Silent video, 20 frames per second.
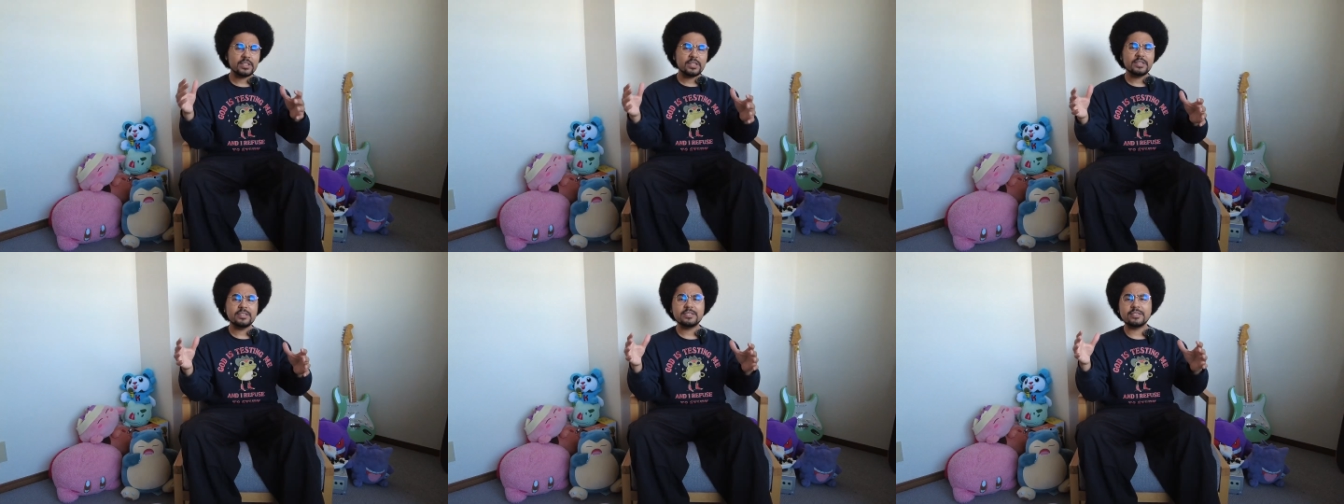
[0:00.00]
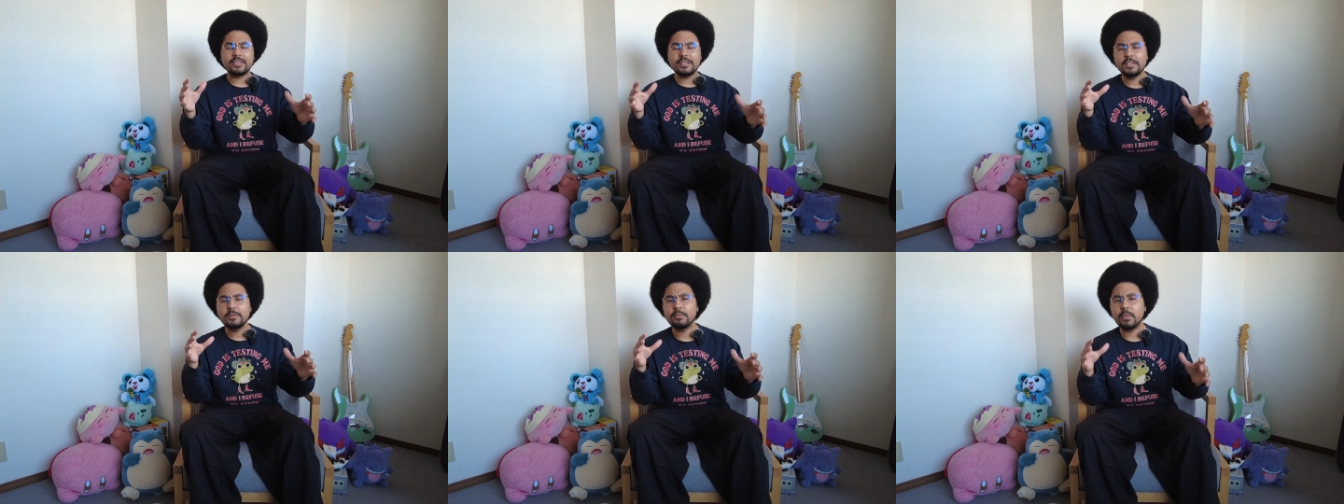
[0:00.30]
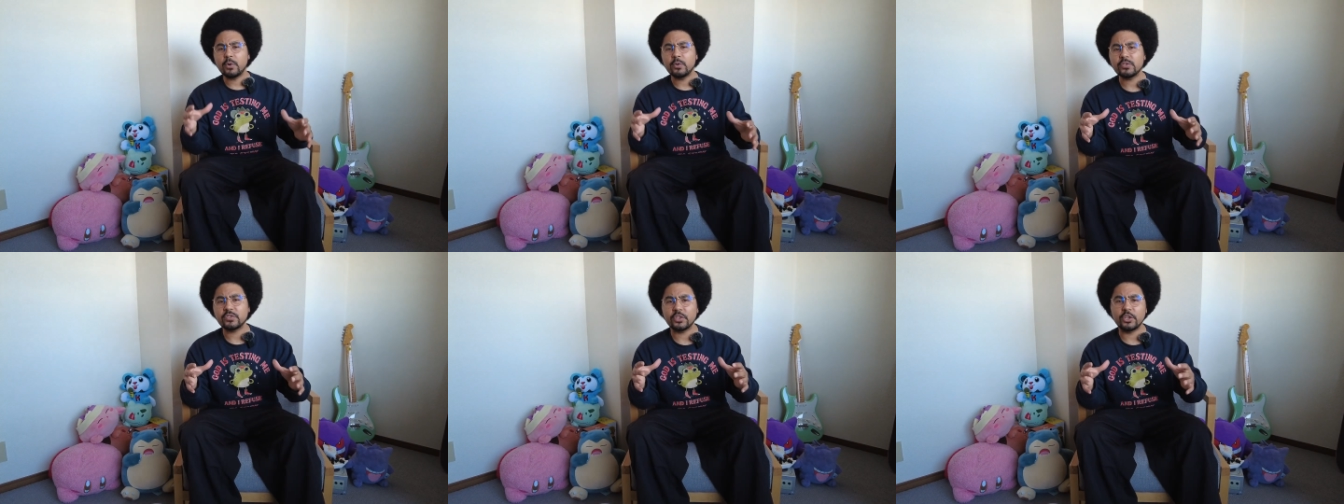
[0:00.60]
is the
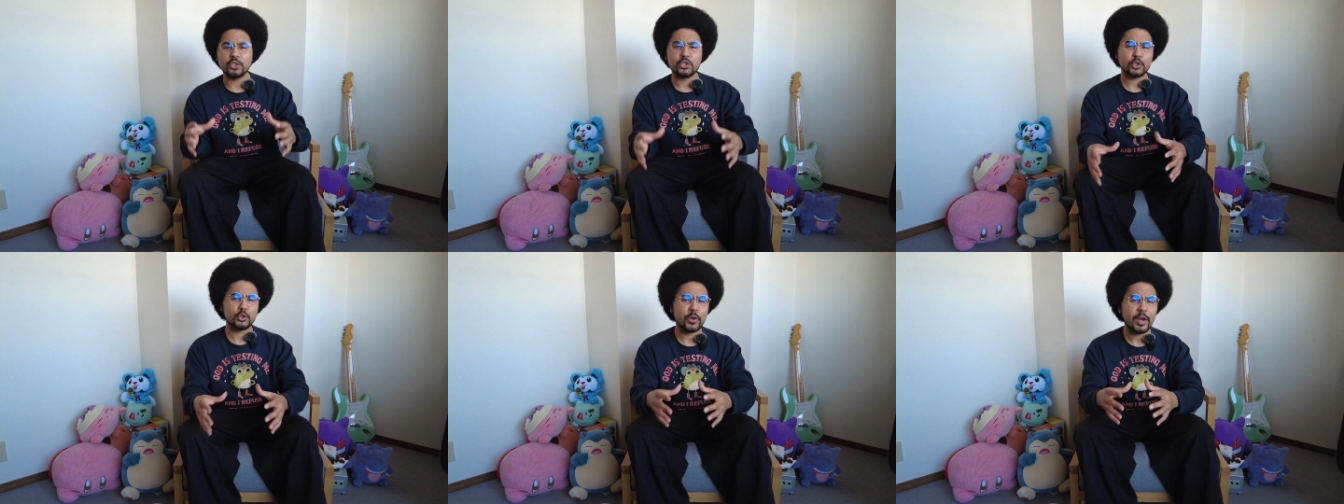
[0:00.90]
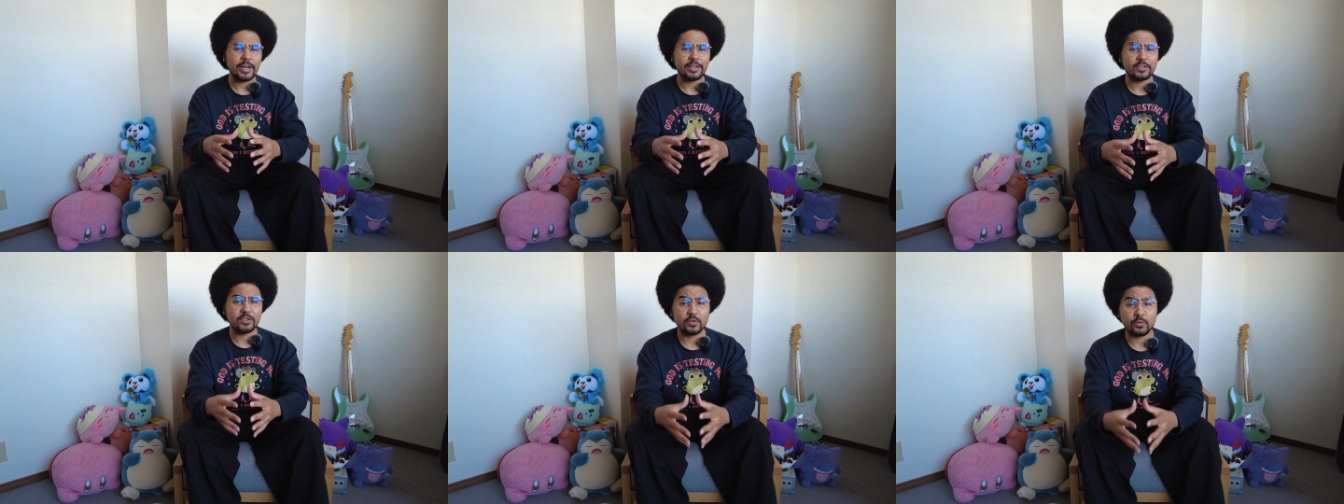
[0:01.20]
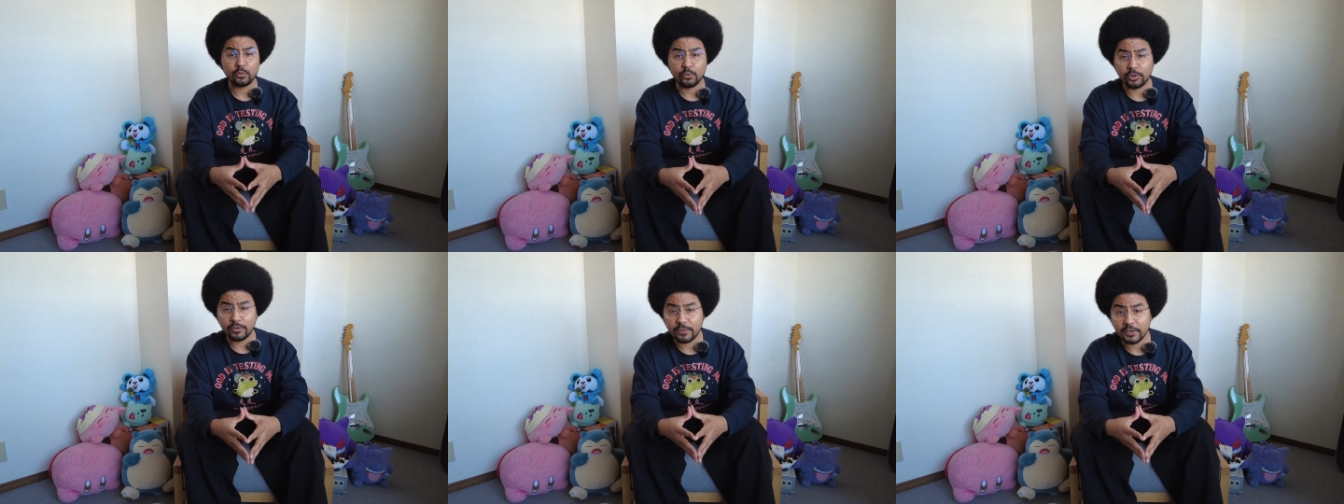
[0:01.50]
most
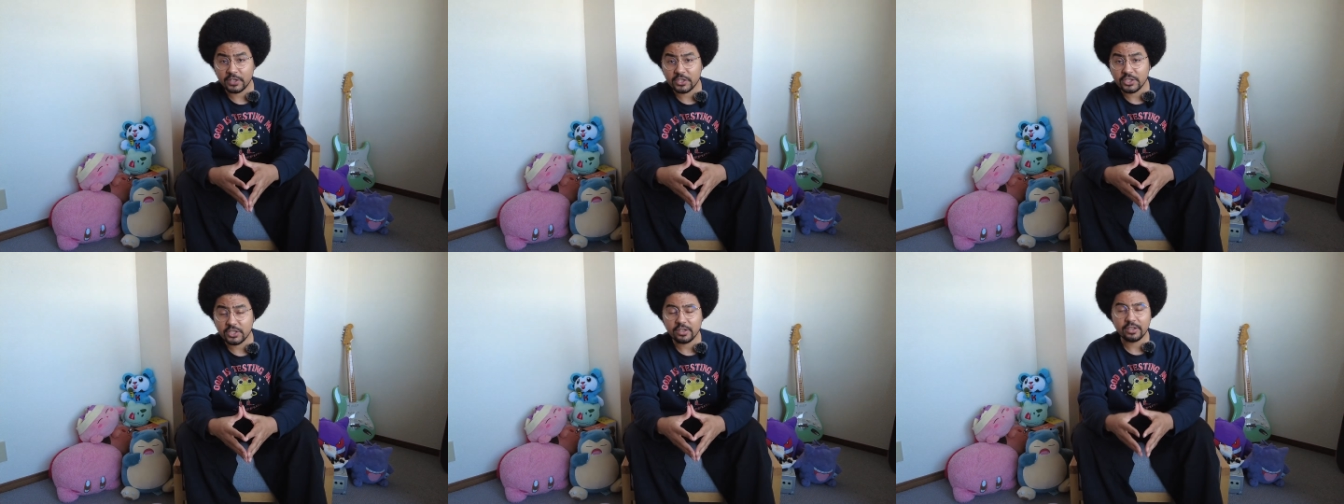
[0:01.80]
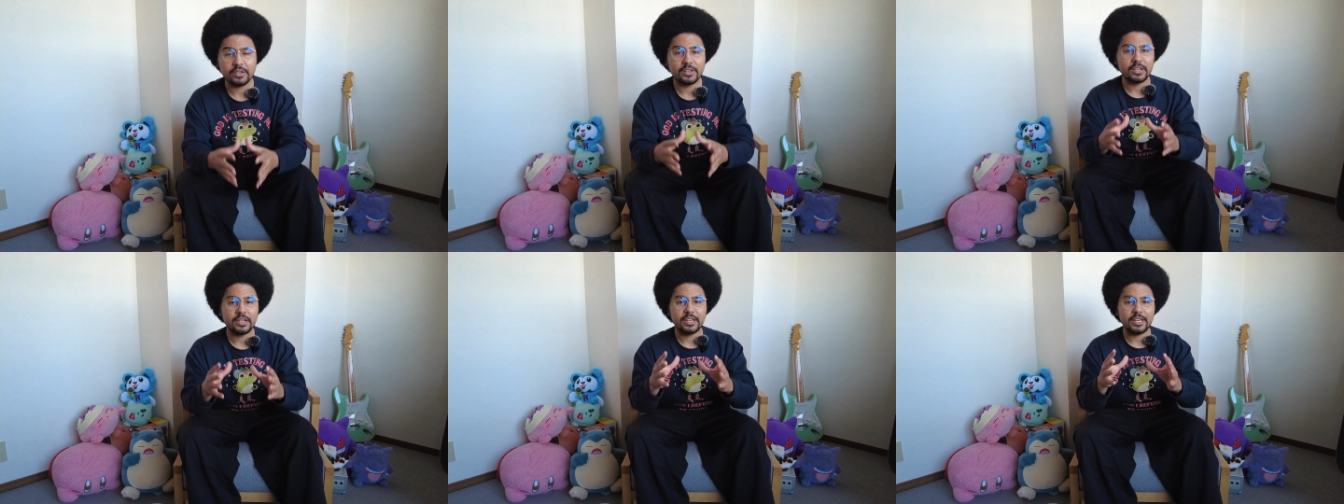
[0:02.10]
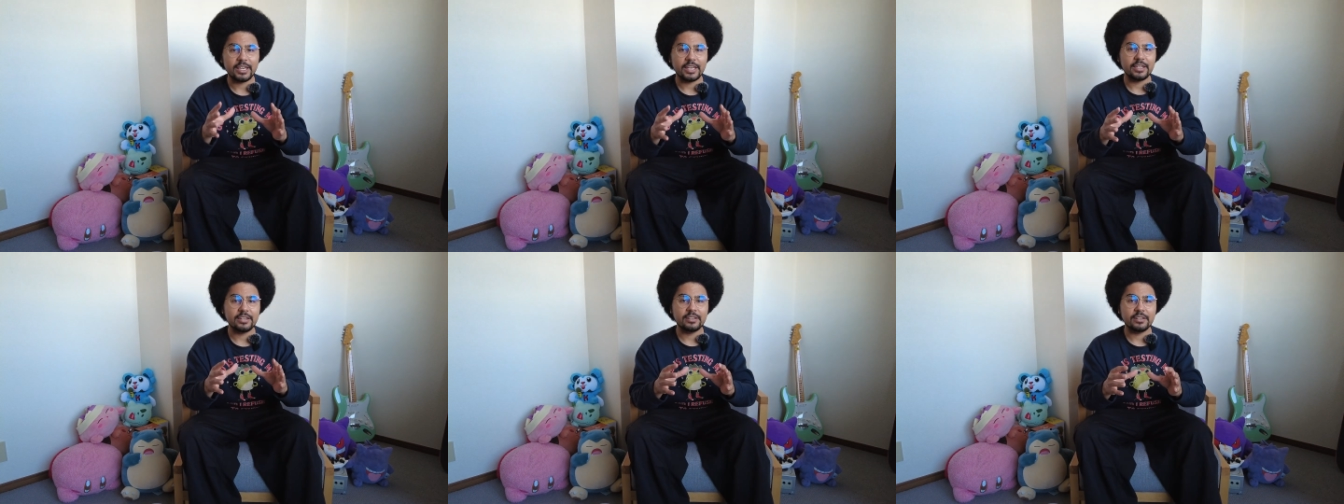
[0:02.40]
attractive prefecture
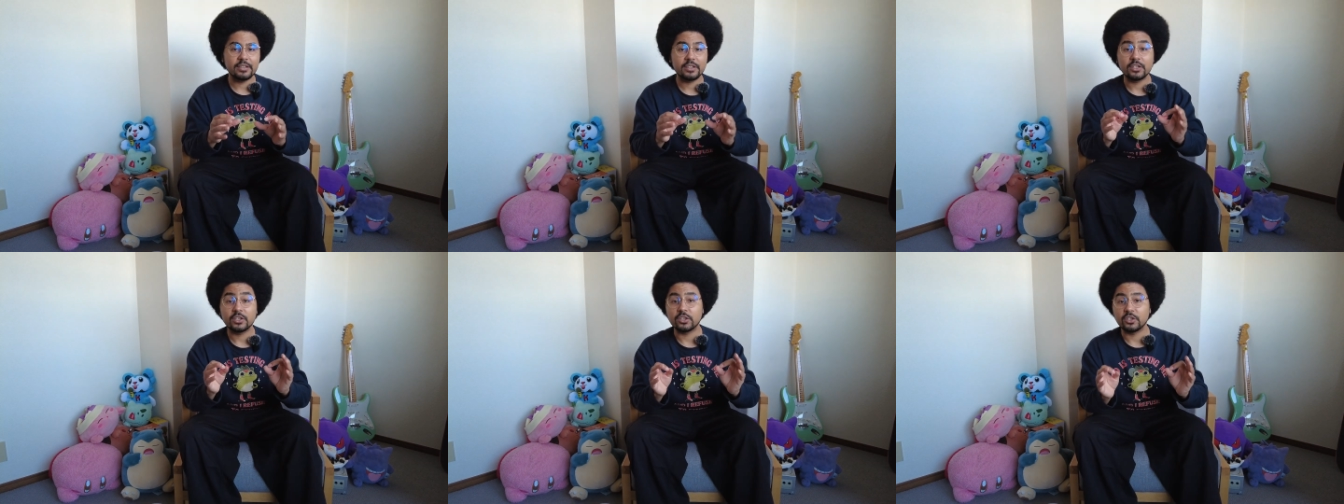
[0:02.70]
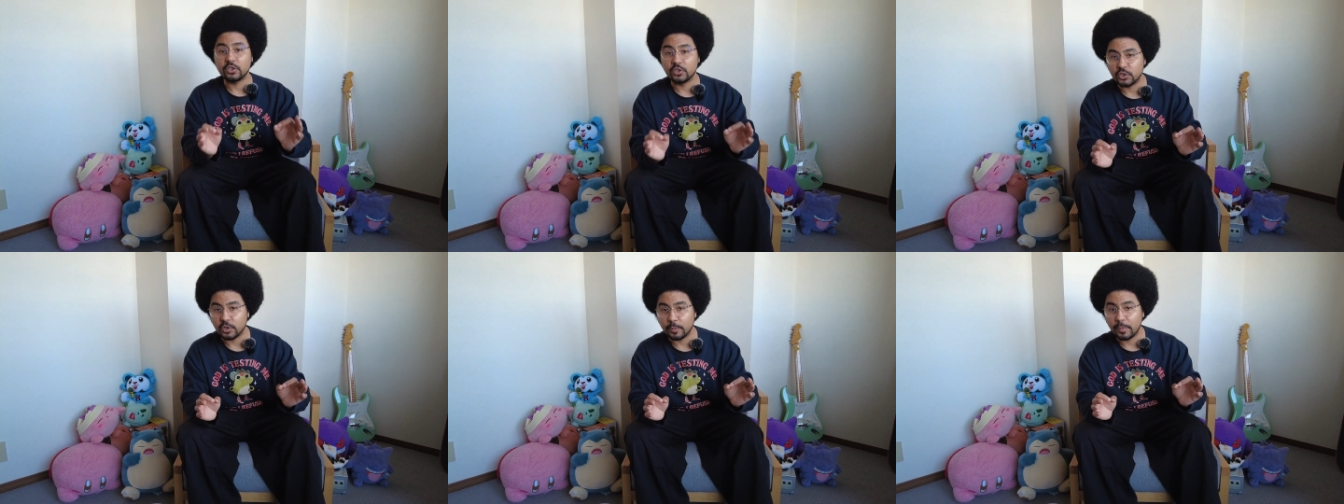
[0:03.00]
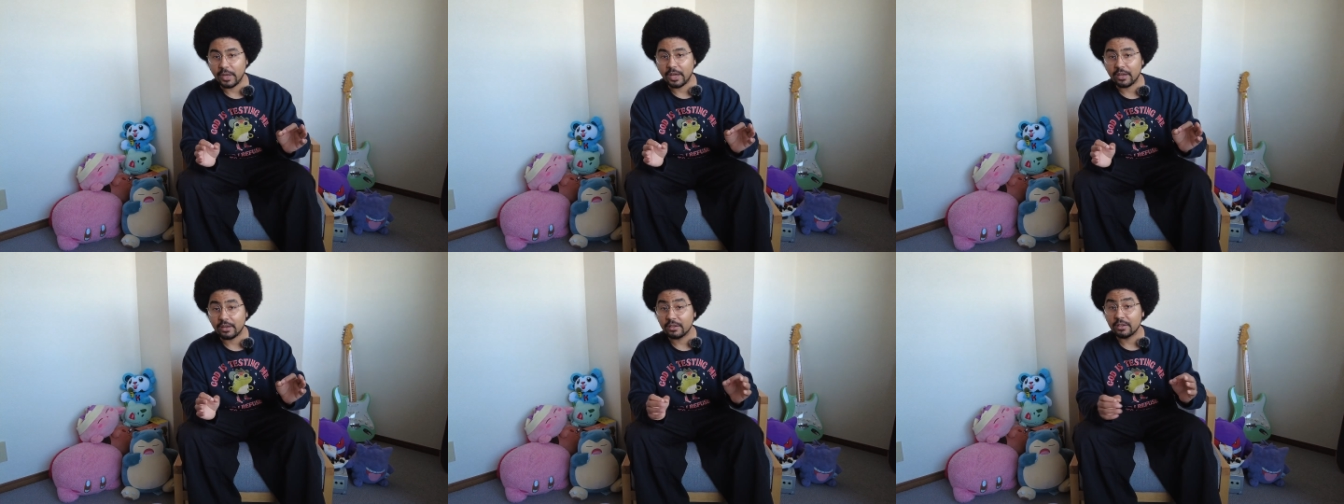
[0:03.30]
in
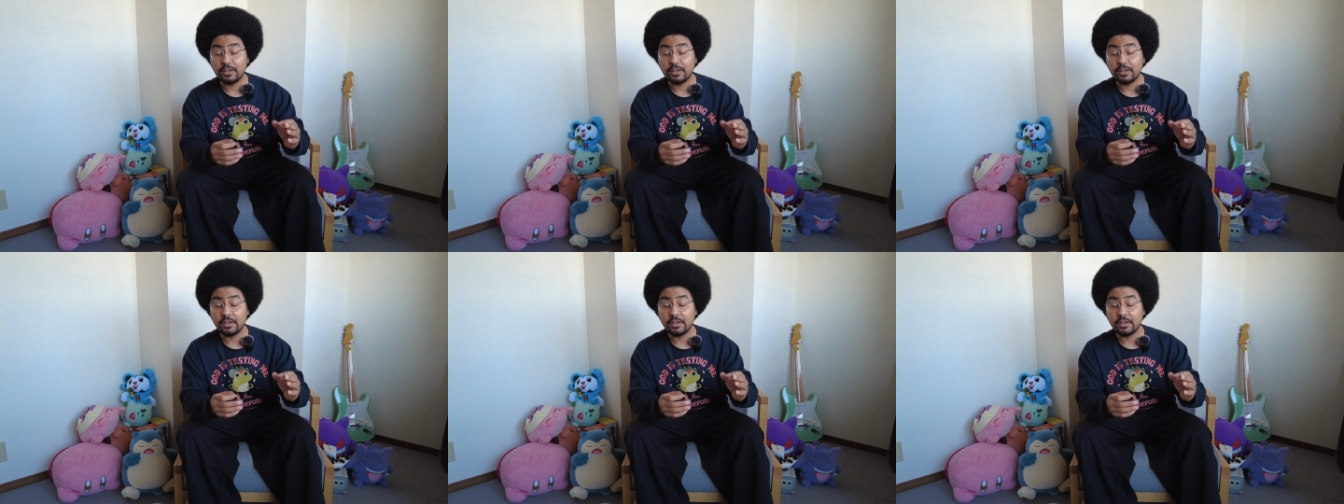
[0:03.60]
Japan?